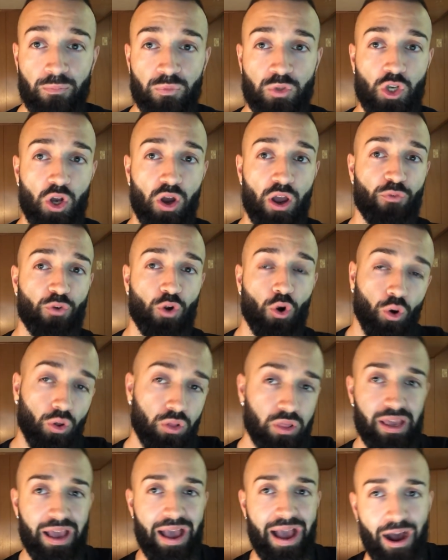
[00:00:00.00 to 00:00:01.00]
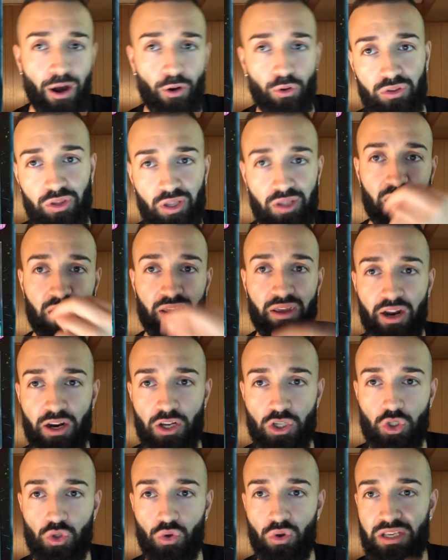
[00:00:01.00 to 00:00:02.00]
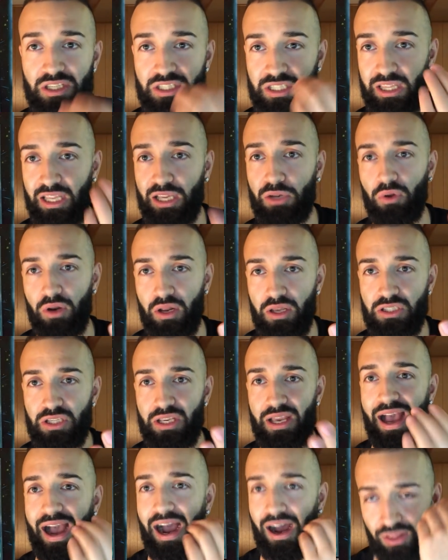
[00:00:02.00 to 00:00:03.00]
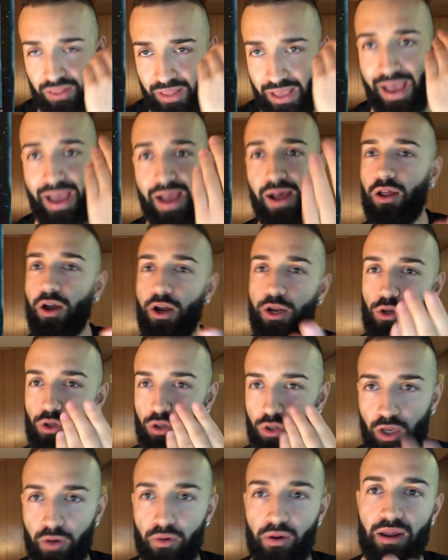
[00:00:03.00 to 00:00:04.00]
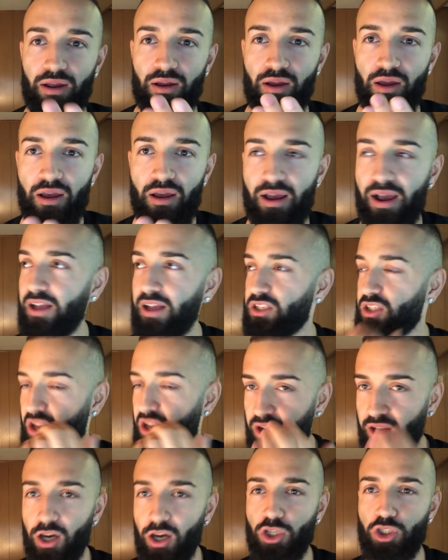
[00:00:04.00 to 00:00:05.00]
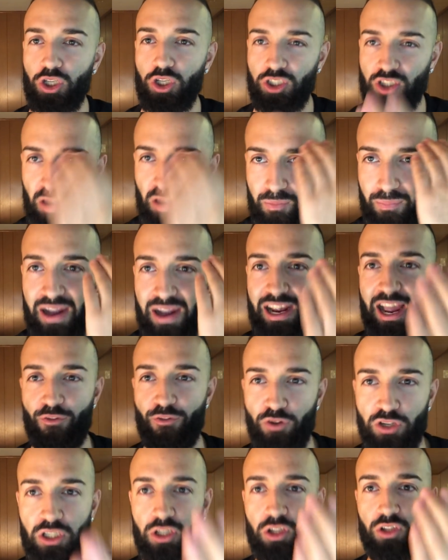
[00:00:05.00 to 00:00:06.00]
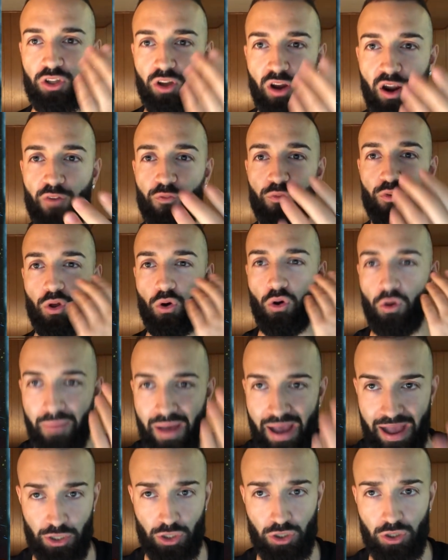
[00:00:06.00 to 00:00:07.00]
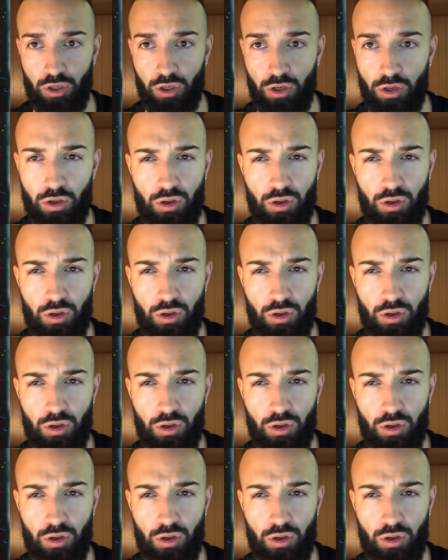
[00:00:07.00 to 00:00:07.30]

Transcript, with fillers: So if you're only out to Dingirsu is Sliquidus, how the hell are you clearing if Dingirsu is coming back every single turn for the whole match?